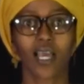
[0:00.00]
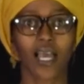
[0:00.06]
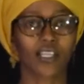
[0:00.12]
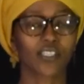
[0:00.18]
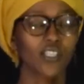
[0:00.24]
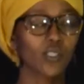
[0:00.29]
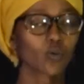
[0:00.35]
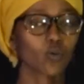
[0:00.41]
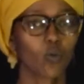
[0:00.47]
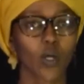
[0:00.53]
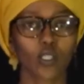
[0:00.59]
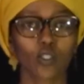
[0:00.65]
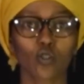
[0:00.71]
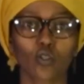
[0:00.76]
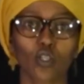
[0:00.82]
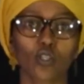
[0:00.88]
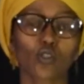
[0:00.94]
I just
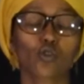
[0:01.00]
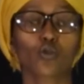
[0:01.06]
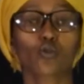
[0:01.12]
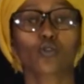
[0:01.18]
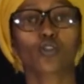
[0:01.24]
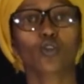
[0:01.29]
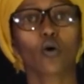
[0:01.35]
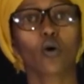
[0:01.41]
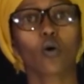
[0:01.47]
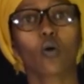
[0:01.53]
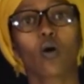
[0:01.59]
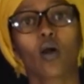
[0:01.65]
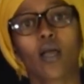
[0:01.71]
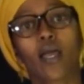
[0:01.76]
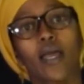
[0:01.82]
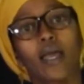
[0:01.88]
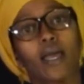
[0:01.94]
went to the
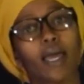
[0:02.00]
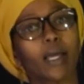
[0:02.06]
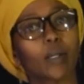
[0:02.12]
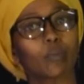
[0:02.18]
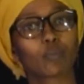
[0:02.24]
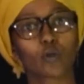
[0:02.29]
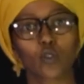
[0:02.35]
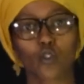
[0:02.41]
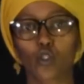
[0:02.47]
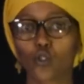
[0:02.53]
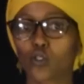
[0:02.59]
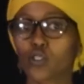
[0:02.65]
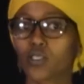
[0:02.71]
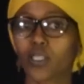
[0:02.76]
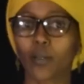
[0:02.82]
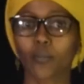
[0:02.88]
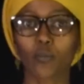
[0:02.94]
studio and
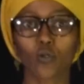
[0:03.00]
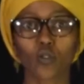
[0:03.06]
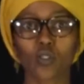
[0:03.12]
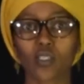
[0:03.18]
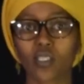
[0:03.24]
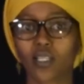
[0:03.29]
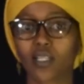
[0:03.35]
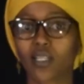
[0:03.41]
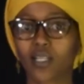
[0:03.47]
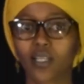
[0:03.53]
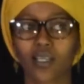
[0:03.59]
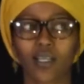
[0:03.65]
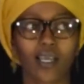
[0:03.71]
produced the music,